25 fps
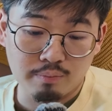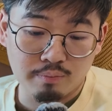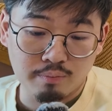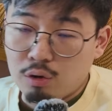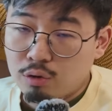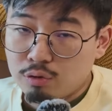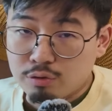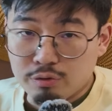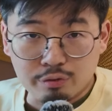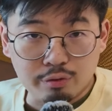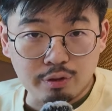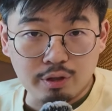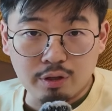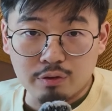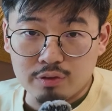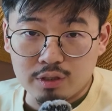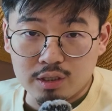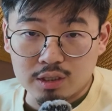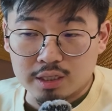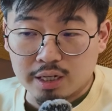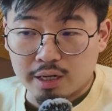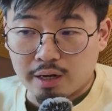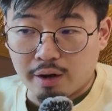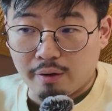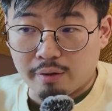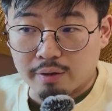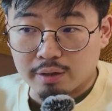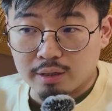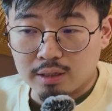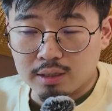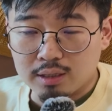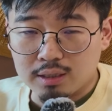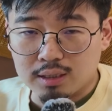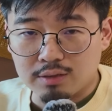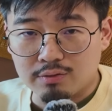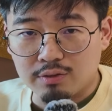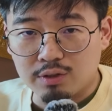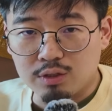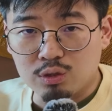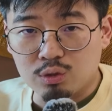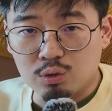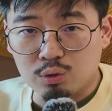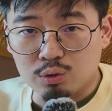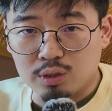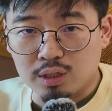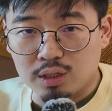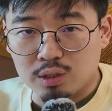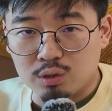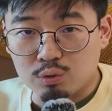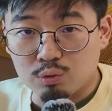All 3 of these characters, even
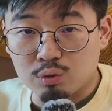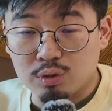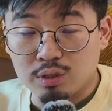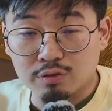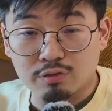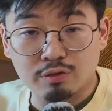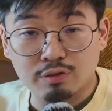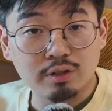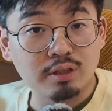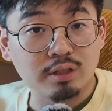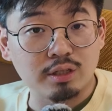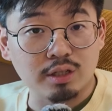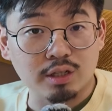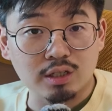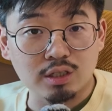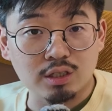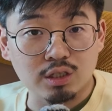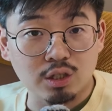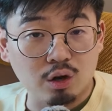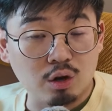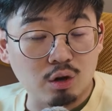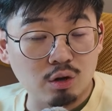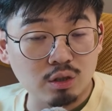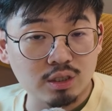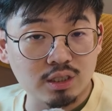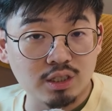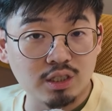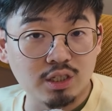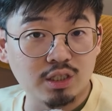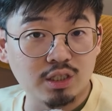though they do different things, they all